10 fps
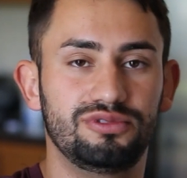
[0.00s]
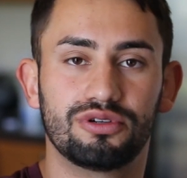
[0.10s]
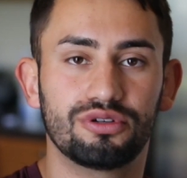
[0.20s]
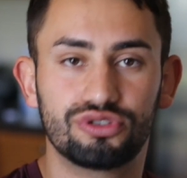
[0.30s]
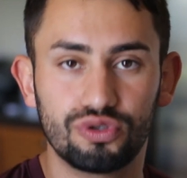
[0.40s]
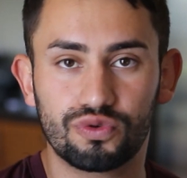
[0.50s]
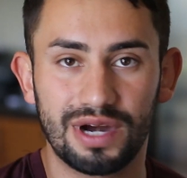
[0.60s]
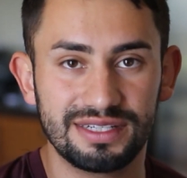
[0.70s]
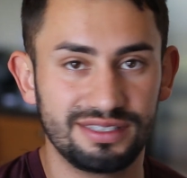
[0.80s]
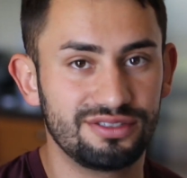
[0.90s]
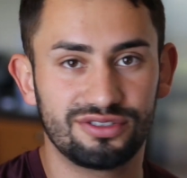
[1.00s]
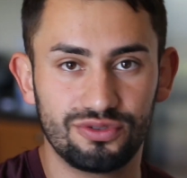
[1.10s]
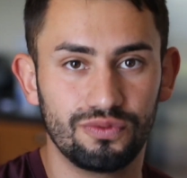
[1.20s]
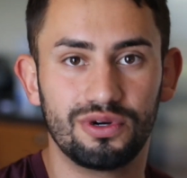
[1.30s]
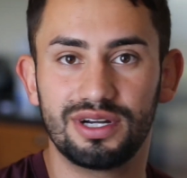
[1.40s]
go too crazy, just
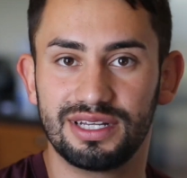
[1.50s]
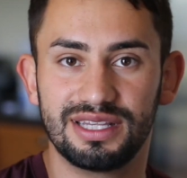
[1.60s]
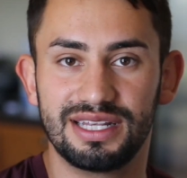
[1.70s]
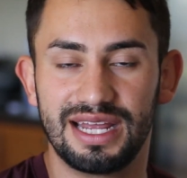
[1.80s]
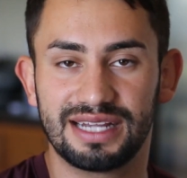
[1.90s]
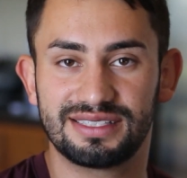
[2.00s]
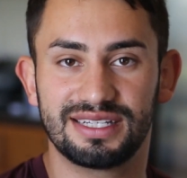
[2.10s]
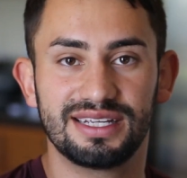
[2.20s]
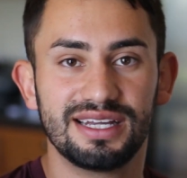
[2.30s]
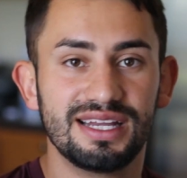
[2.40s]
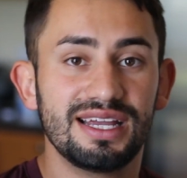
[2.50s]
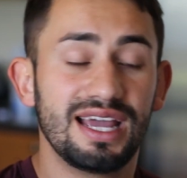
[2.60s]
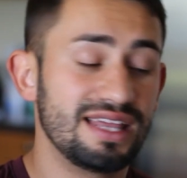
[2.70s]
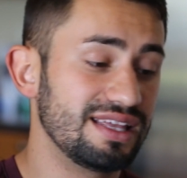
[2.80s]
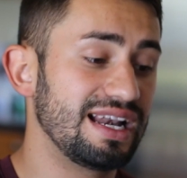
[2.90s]
do one and then exit.
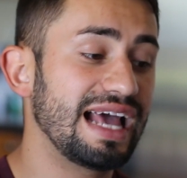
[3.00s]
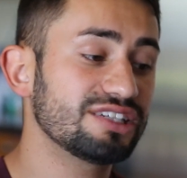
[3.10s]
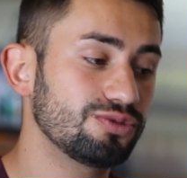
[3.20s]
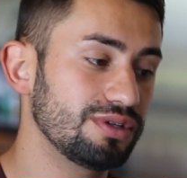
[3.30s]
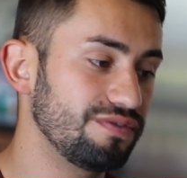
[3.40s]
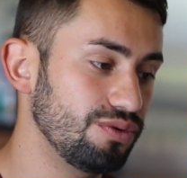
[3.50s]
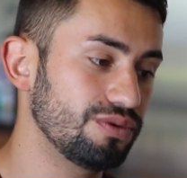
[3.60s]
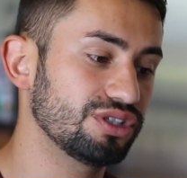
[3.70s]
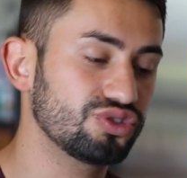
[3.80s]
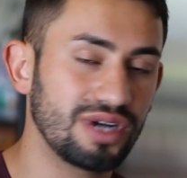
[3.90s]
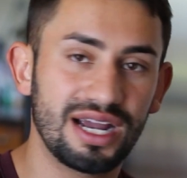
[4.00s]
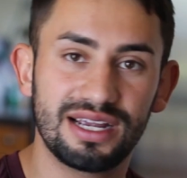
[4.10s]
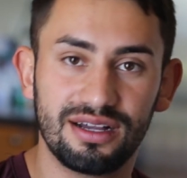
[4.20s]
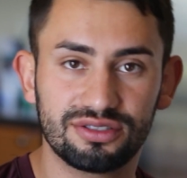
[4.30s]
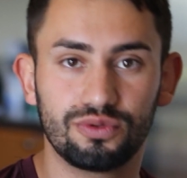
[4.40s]
And the last one, if you want to
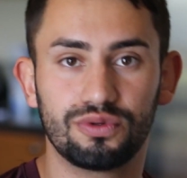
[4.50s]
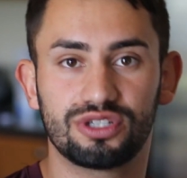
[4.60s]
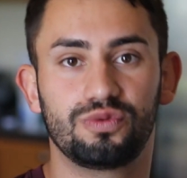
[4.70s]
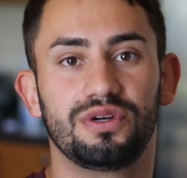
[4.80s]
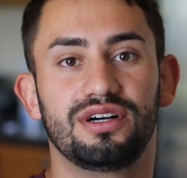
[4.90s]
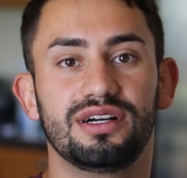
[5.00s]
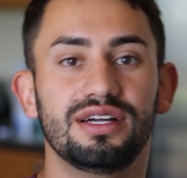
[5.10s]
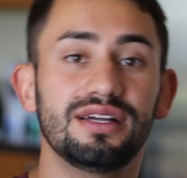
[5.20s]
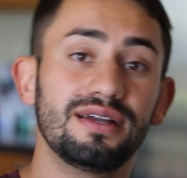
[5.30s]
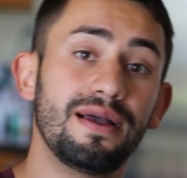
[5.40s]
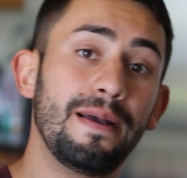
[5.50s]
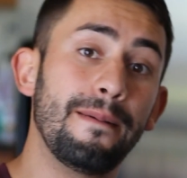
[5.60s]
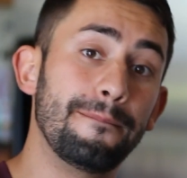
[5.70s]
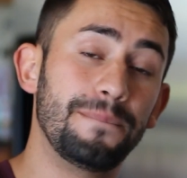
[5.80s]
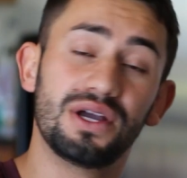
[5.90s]
try, also works well.
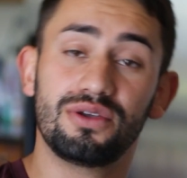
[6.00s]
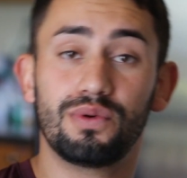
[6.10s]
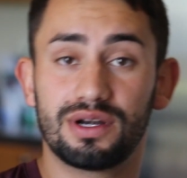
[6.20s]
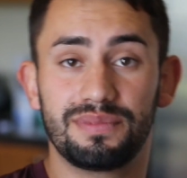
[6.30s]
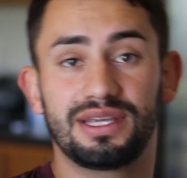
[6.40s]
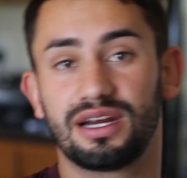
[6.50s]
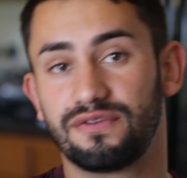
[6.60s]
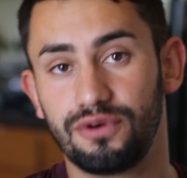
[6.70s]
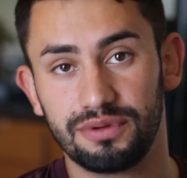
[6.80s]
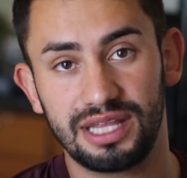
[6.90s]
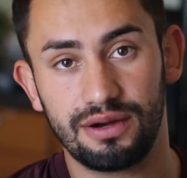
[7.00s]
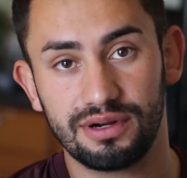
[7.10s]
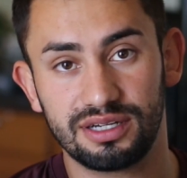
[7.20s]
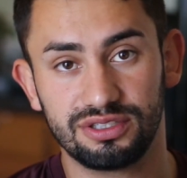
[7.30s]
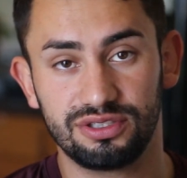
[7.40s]
But you want to be careful with that
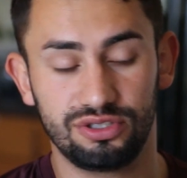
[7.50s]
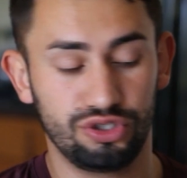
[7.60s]
one because